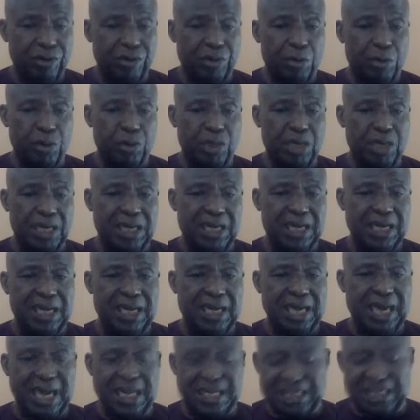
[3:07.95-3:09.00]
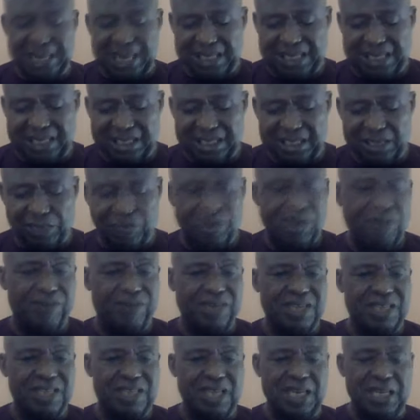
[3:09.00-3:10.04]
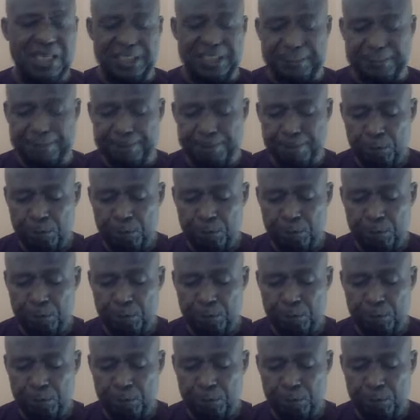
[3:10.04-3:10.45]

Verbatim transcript: Rimbo Hakanda. Isaiah 61 verse 6.